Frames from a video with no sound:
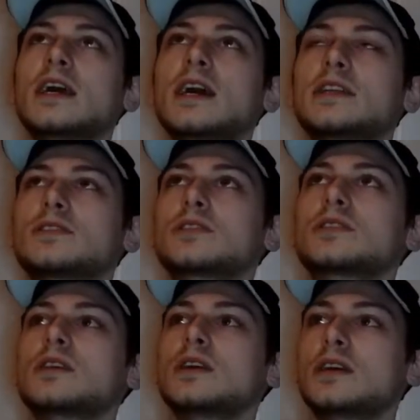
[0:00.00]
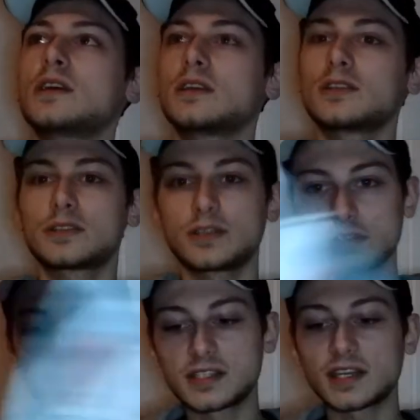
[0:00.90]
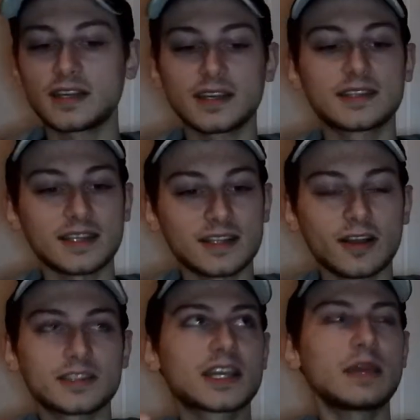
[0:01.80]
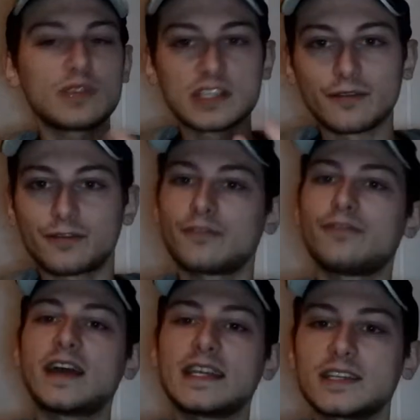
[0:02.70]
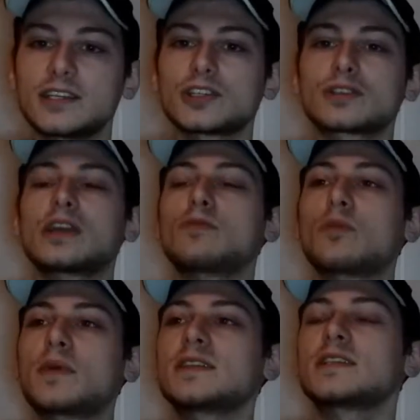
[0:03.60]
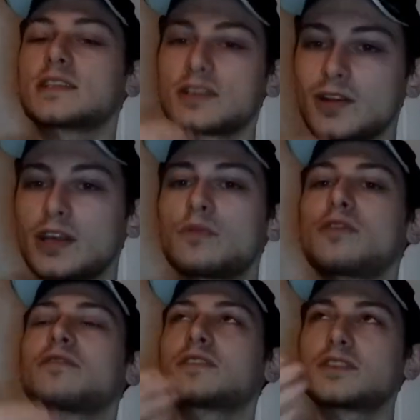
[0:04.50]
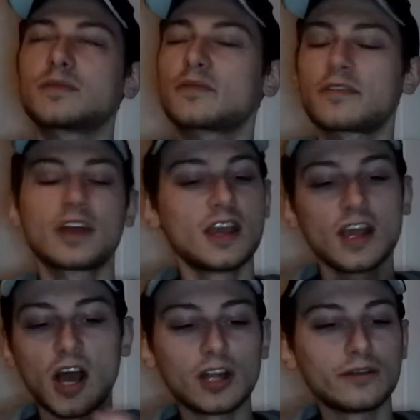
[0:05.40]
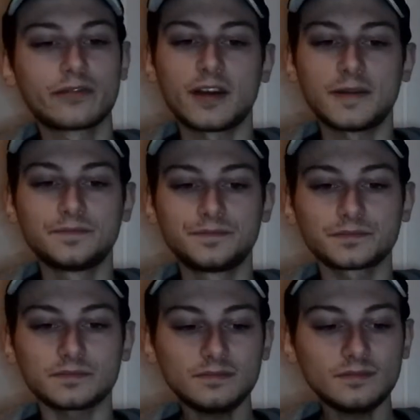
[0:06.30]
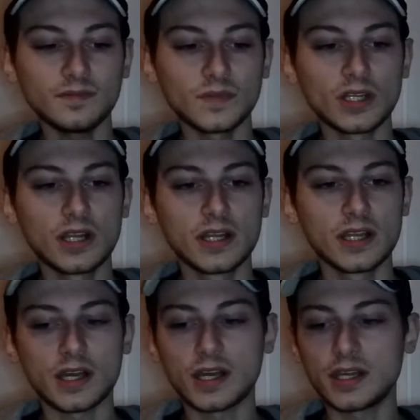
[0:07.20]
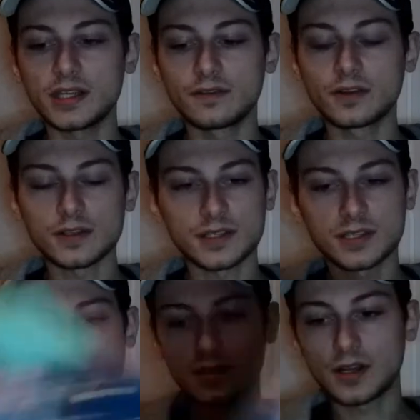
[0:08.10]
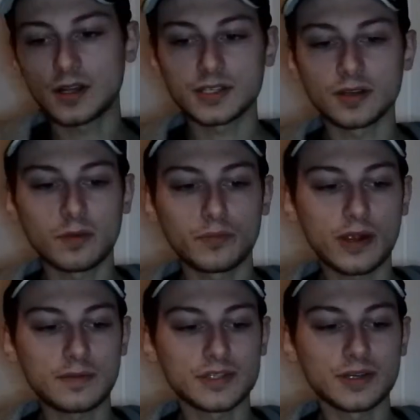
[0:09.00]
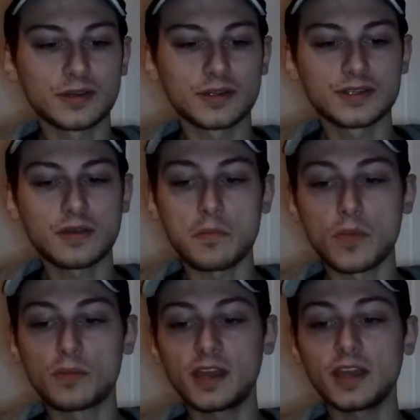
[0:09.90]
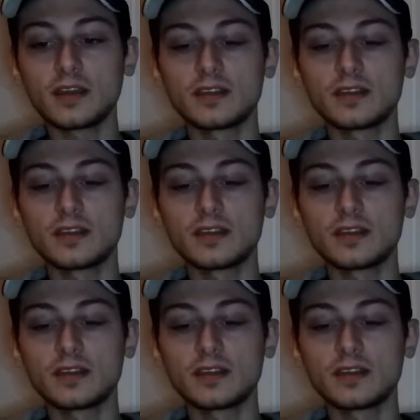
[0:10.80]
And it just, it said, like, to keep yourself from fainting, just keep repeating, "It's only a movie, it's only a movie." I love that. You've got an article on Bram Stoker's The Mummy.